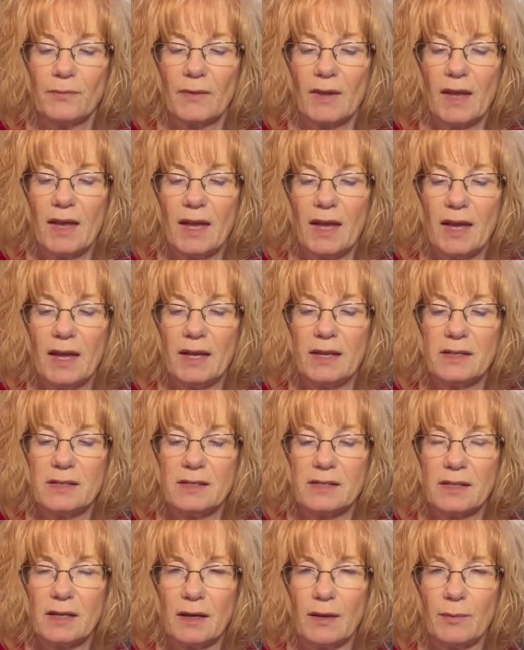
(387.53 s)

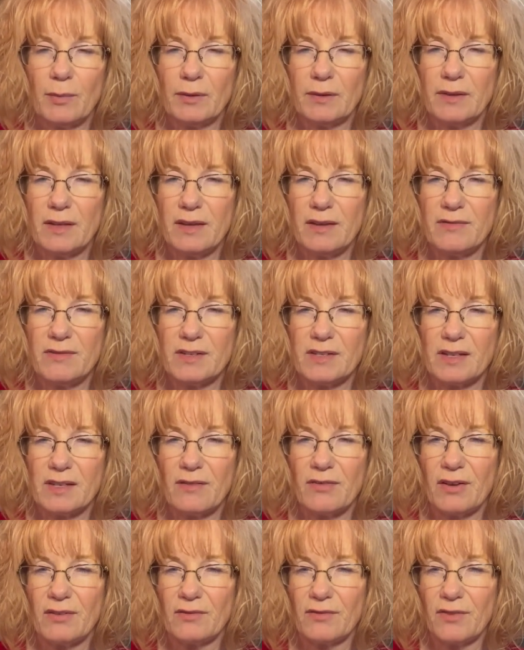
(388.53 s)
and I believe the Safe
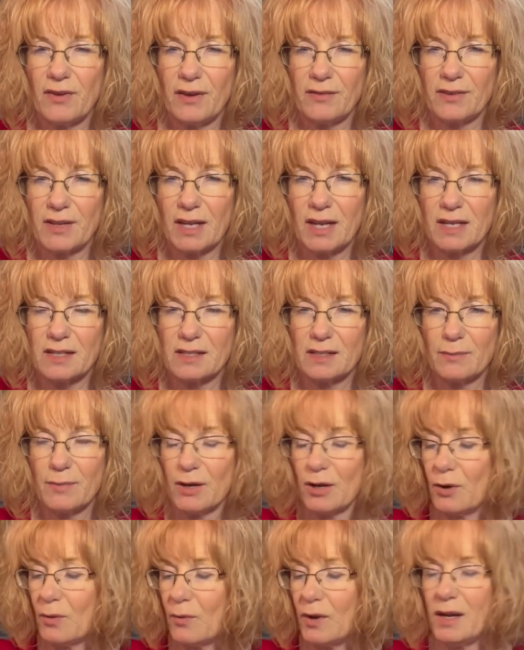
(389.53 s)
Haven 5 kit has the
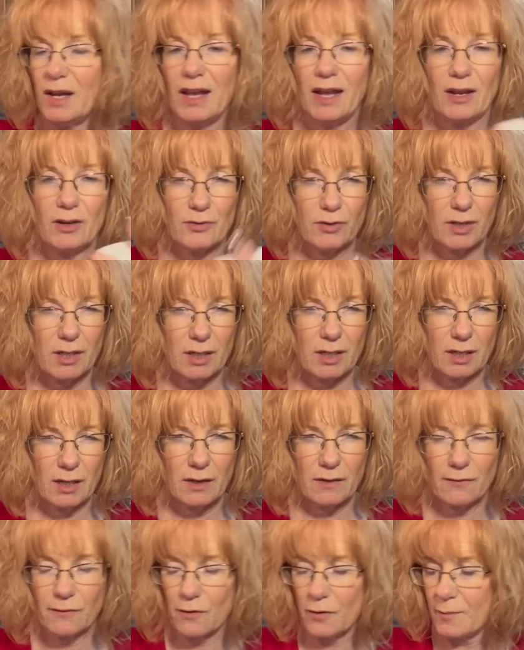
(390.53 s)
bigger one. Andrea can
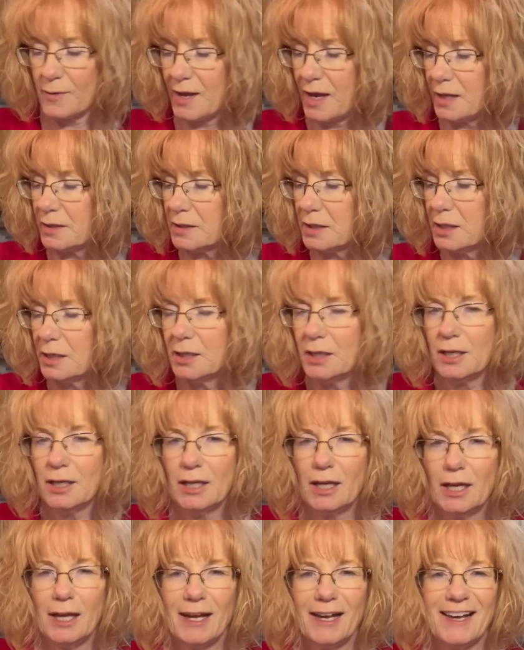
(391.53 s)
confirm that.
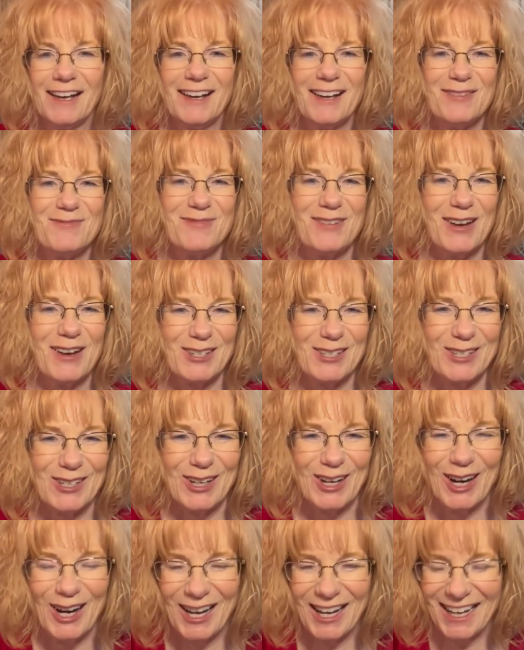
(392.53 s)
Not
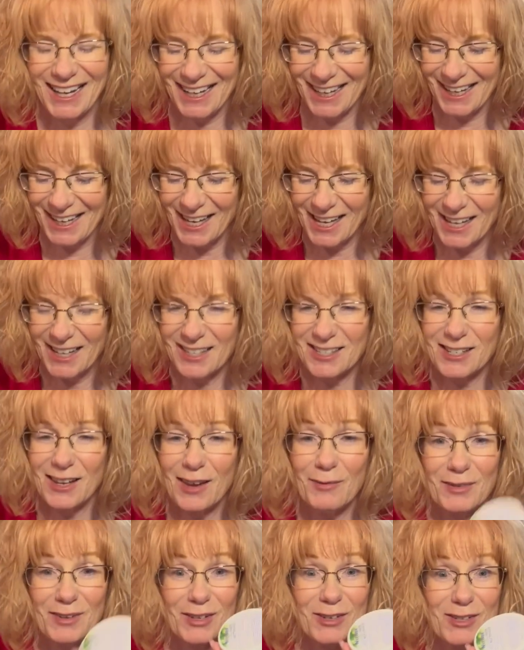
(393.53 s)
sure, because I've
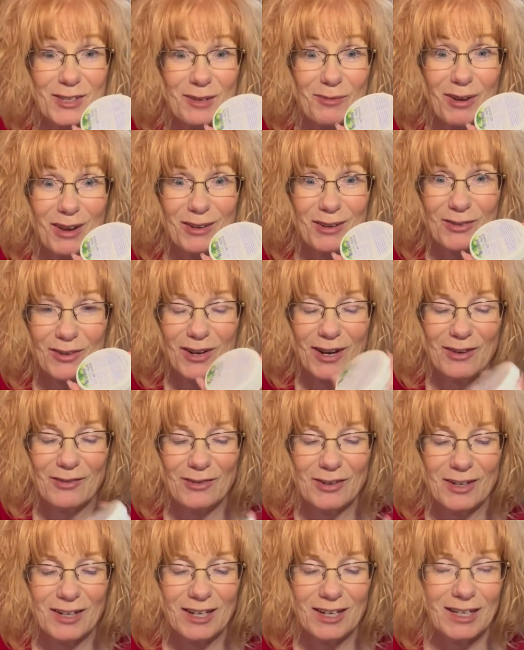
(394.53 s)
been using mine
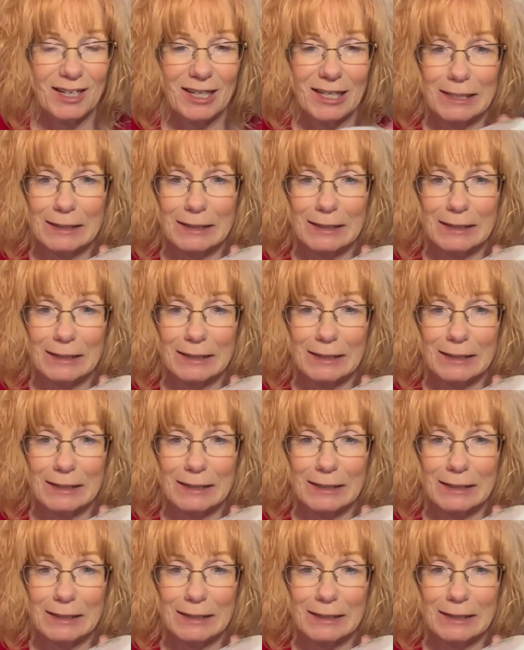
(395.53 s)
forever, and